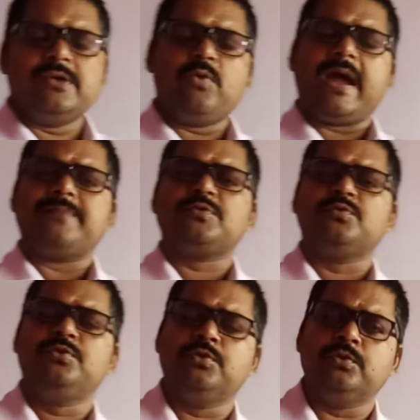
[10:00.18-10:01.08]
you have
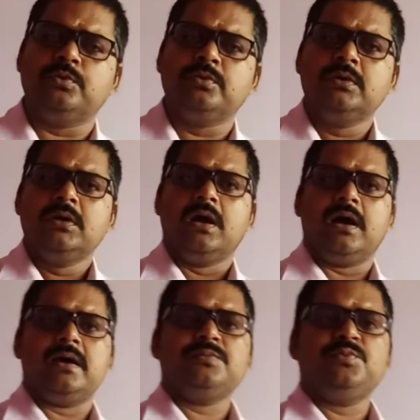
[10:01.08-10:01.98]
to do
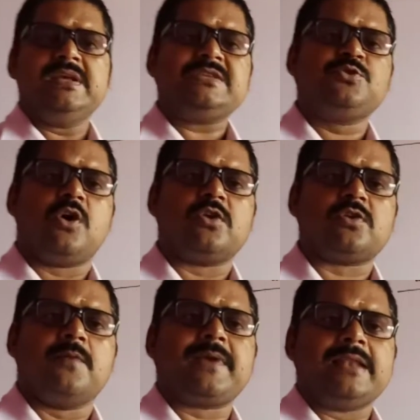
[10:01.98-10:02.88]
this sort
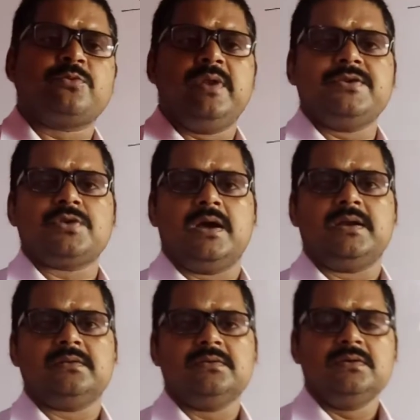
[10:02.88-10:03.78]
of
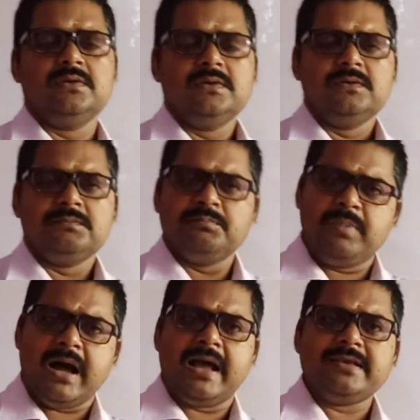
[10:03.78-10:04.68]
calculation
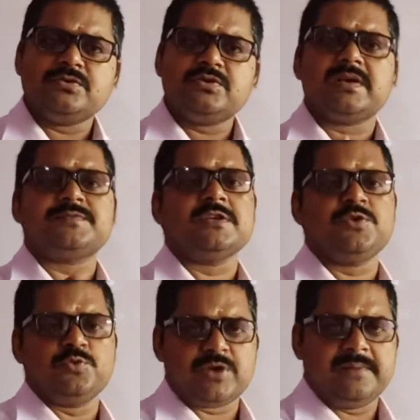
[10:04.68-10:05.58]
by
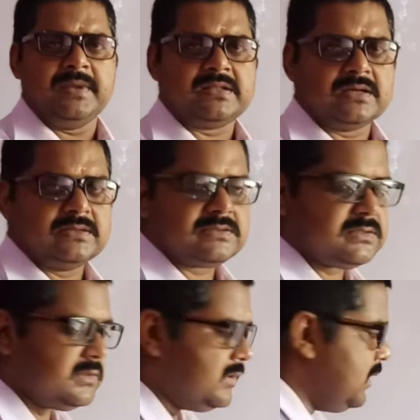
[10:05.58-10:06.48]
substitution methods,